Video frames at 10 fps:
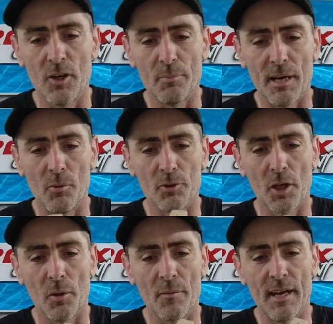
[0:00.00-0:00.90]
little bit of
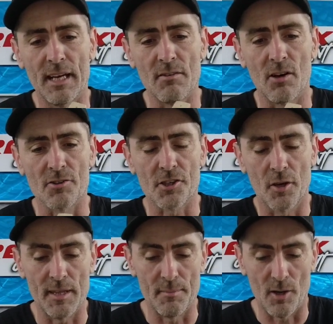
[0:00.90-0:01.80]
wood glue on there, you've got a
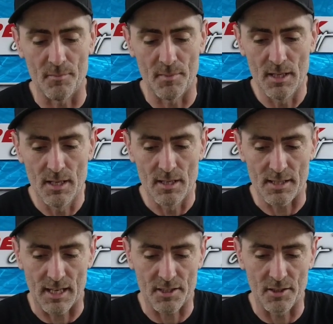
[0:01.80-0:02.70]
screw in the bottom,
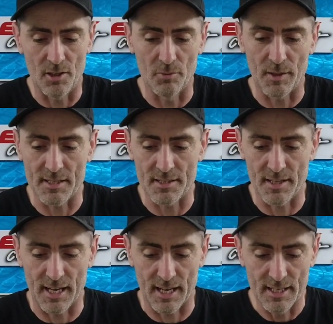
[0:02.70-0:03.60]
so that's going to hold that to
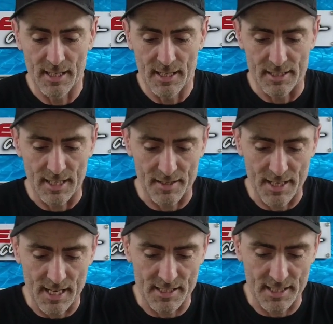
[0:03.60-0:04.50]
there. Now the
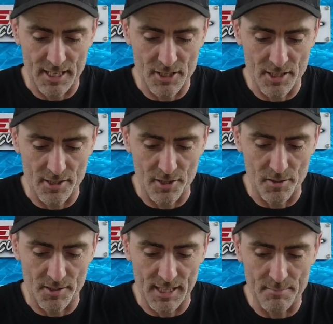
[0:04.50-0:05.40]
next stage is to
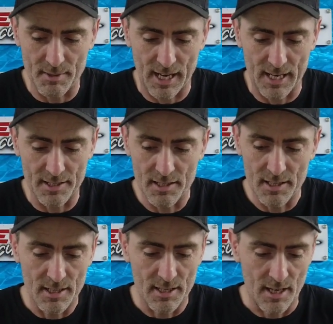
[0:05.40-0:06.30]
do the same
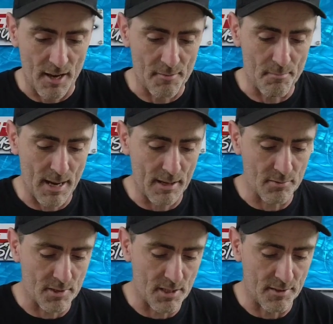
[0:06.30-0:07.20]
again and
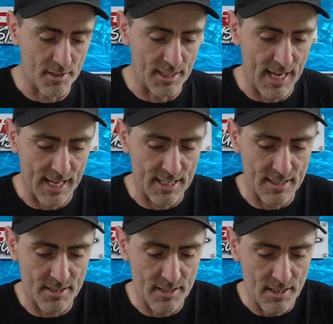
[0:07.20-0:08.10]
mount the
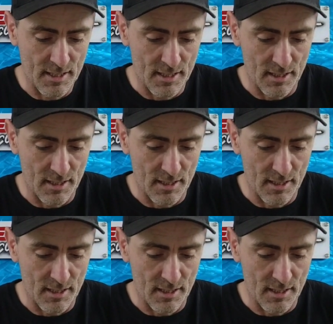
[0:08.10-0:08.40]
legs